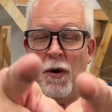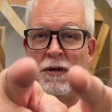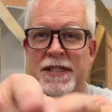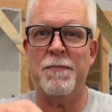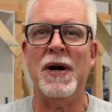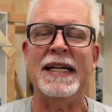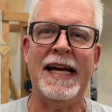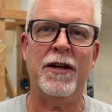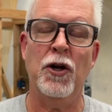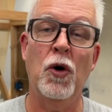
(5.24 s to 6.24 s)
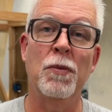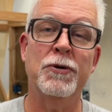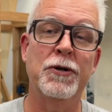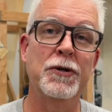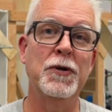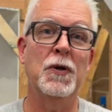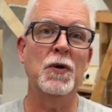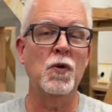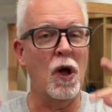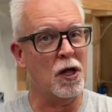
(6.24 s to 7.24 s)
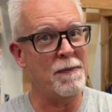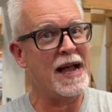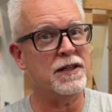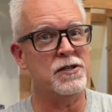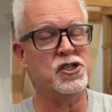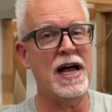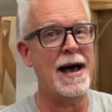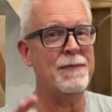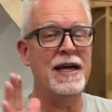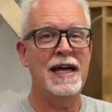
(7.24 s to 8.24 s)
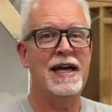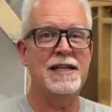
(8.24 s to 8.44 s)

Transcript: what's up, PracTacular Home Crew? Welcome back to the shop.